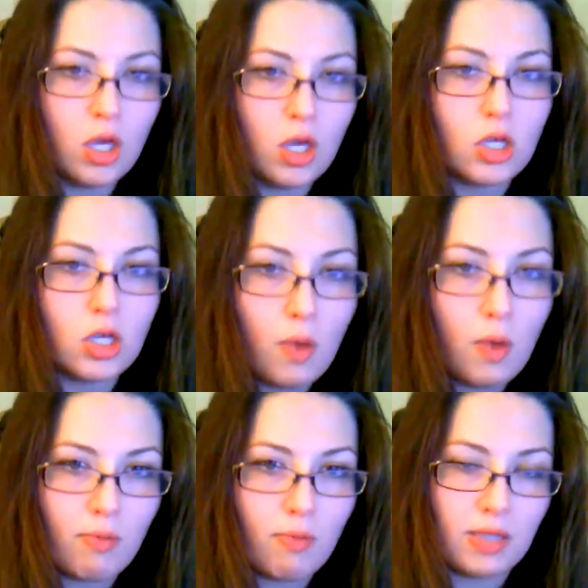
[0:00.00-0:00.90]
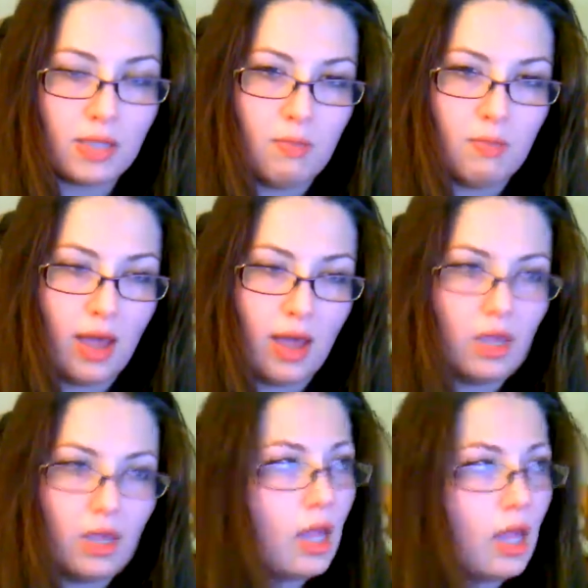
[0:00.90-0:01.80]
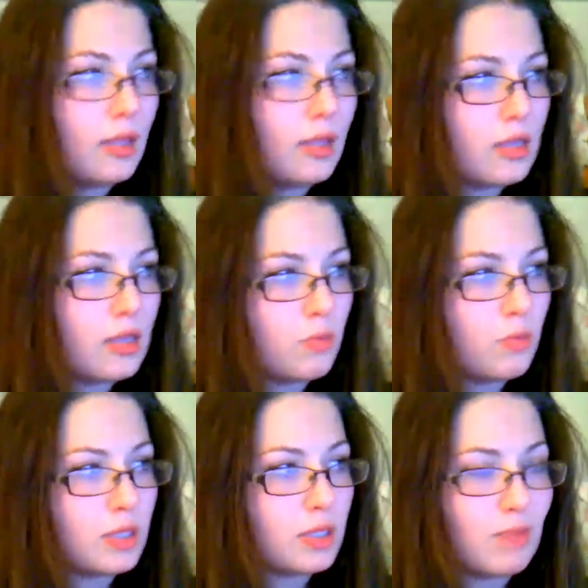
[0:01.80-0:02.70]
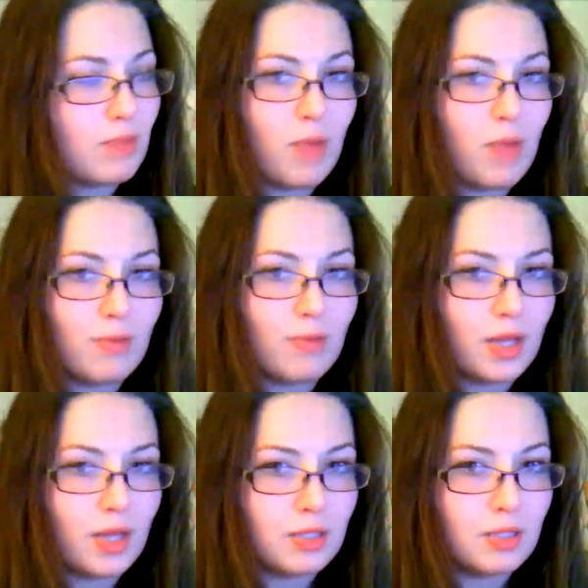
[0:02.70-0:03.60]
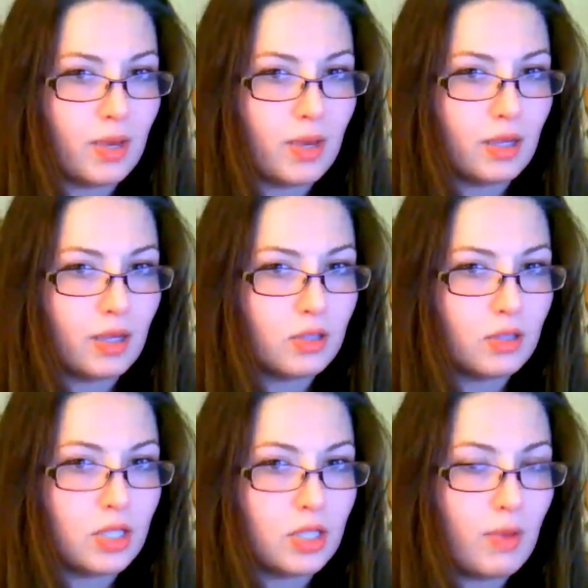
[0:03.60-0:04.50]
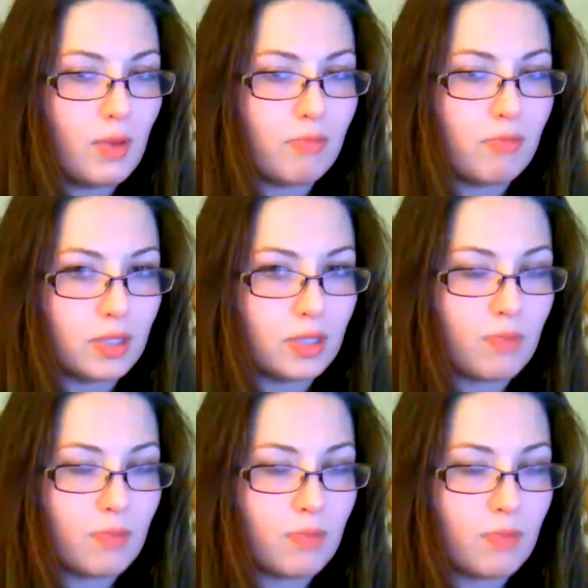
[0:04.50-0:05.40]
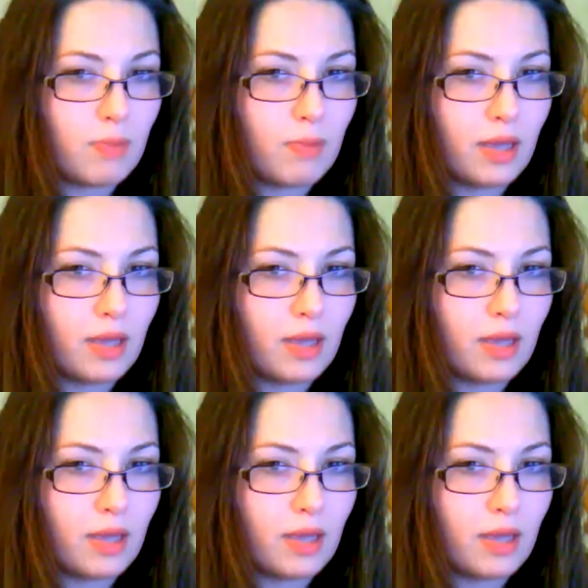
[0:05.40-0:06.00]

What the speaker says: you have a plastic bag, and these other millions of people have a plastic bag. So now we have millions of plastic bags.